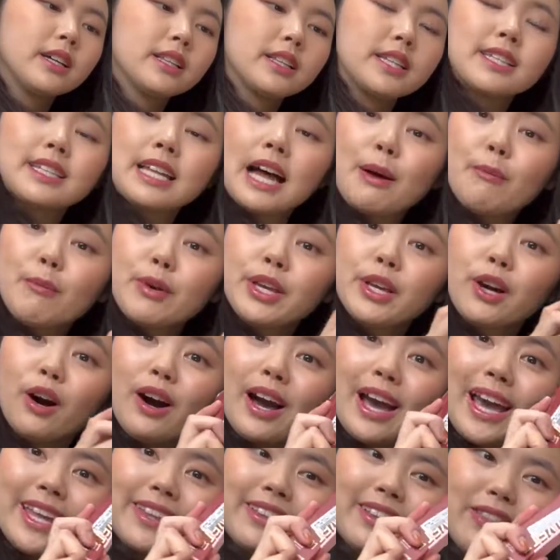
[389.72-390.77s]
This time we
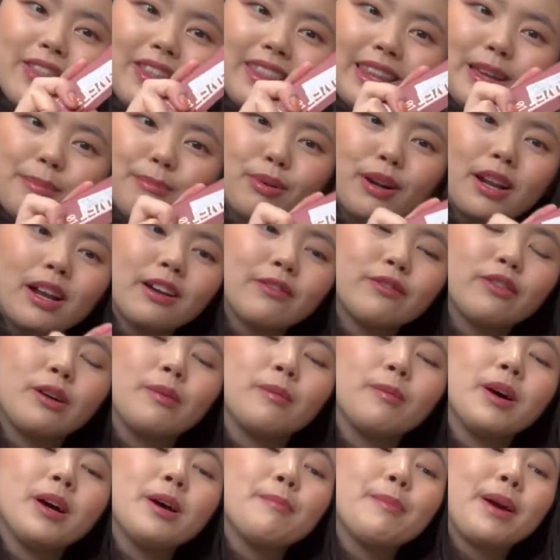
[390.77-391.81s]
got another lip product
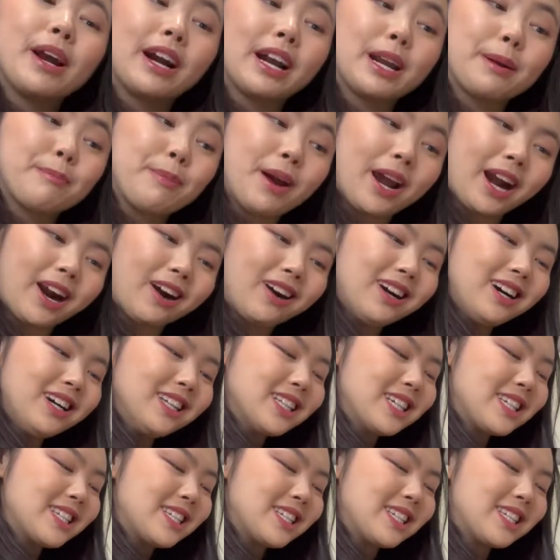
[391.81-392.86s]
from Peripera.
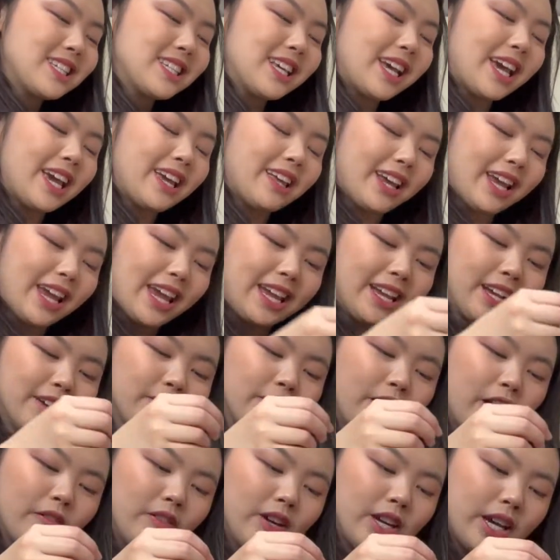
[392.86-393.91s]
This is a Ink
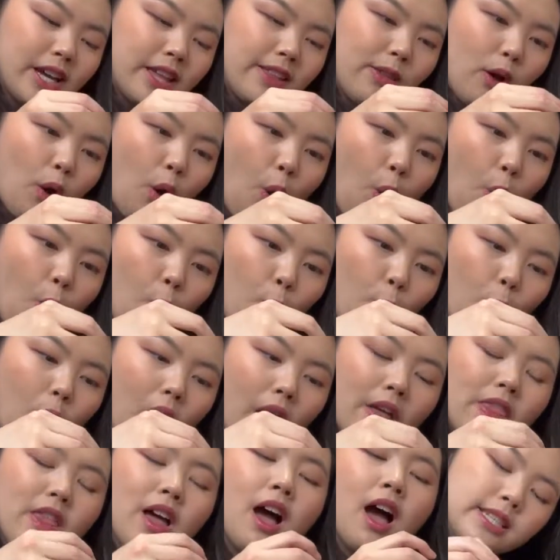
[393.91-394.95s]
Velvet in
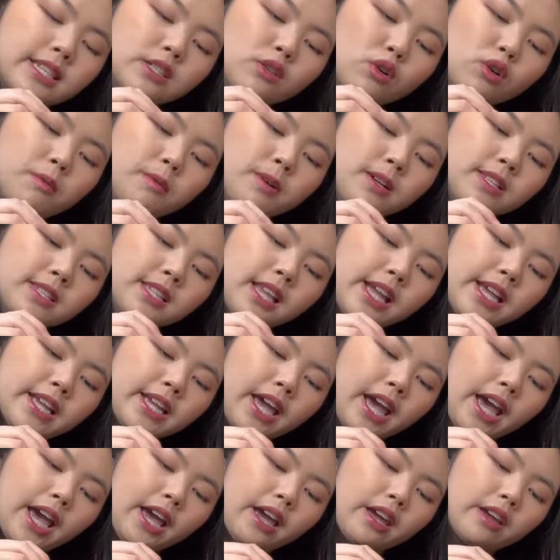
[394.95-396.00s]
01. This is almost
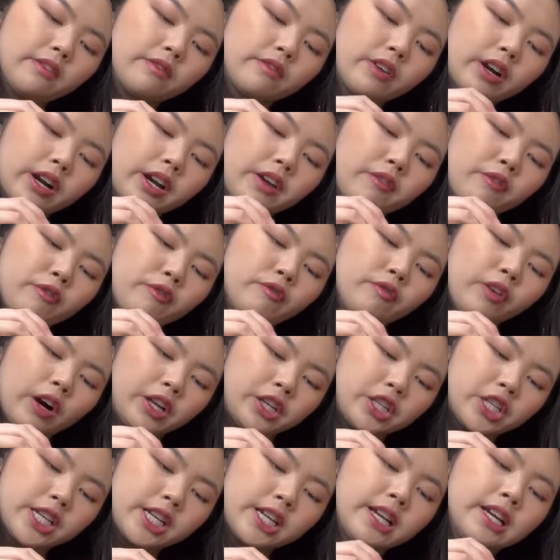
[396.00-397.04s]
like a very
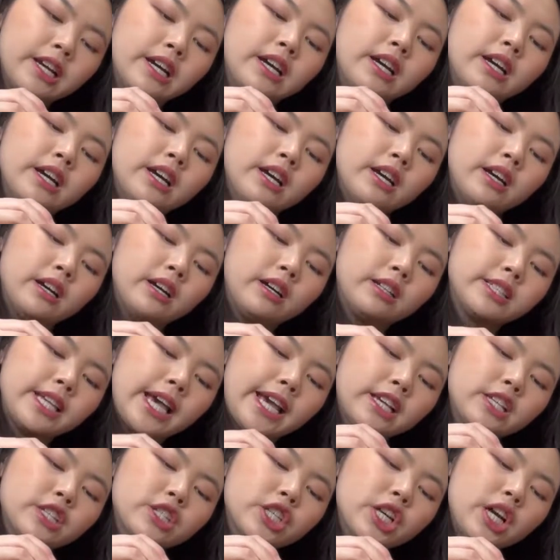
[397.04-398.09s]
fudgy
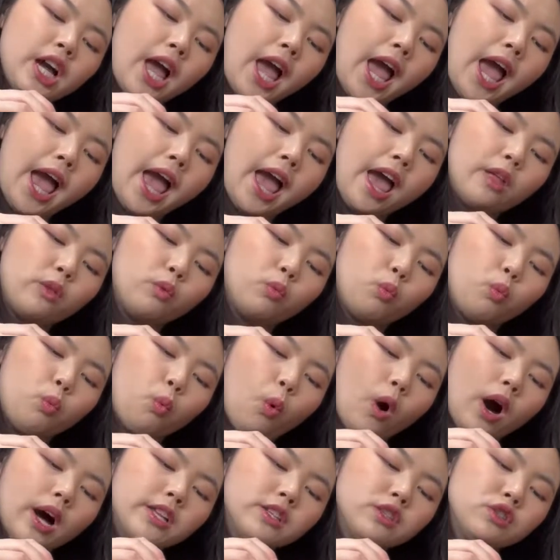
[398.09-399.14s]
texture, and
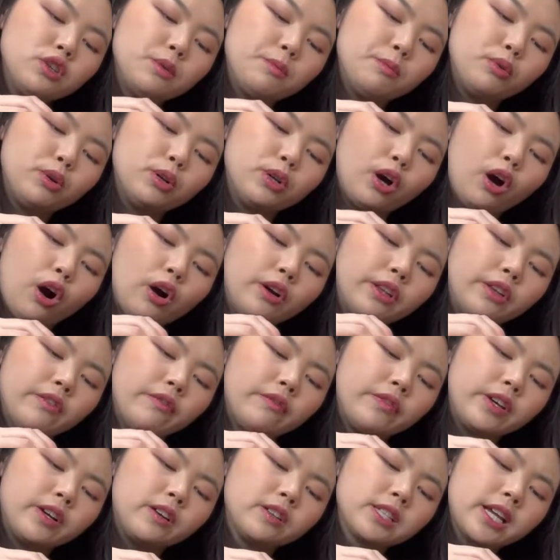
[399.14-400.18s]
once you put it on, it
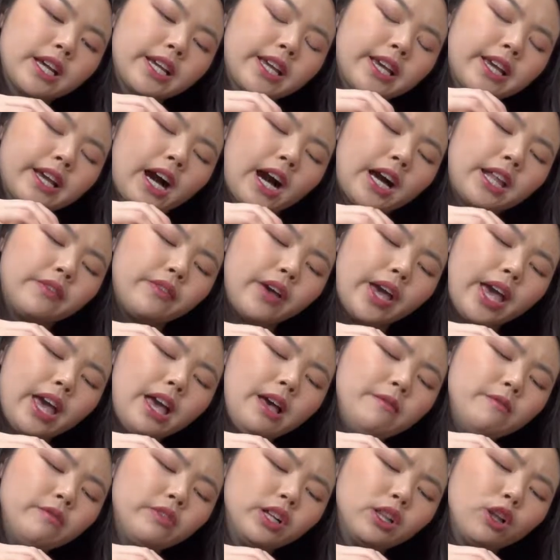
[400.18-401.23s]
feels like it kind of
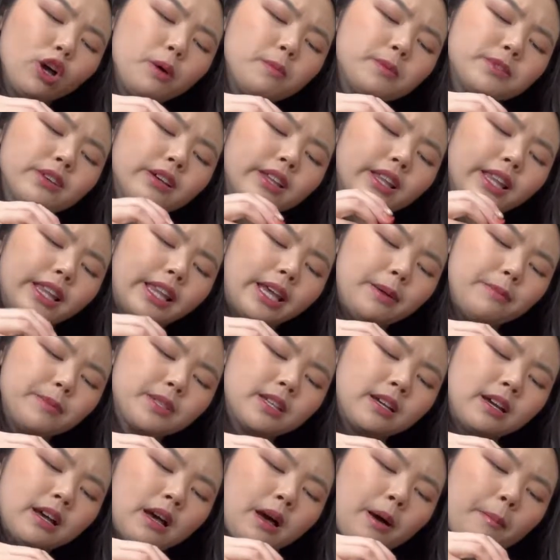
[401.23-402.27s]
envelopes your
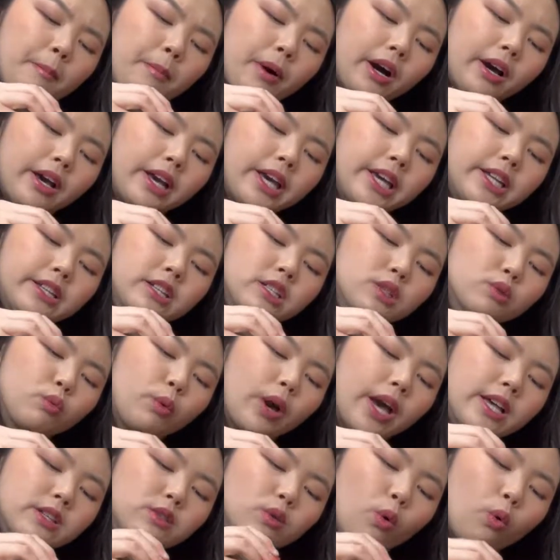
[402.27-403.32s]
lips, but it just
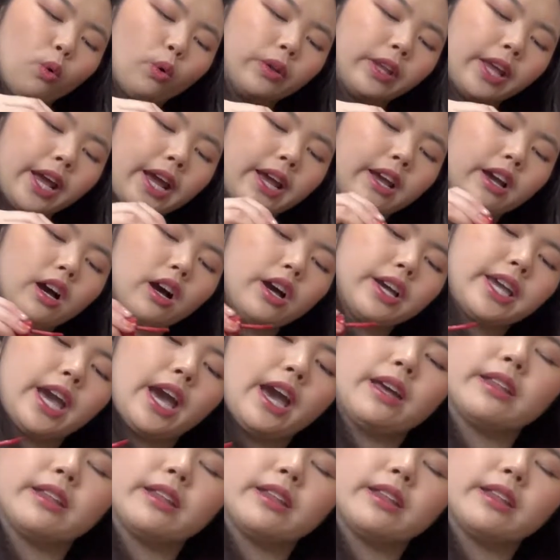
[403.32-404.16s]
wears all day. Okay,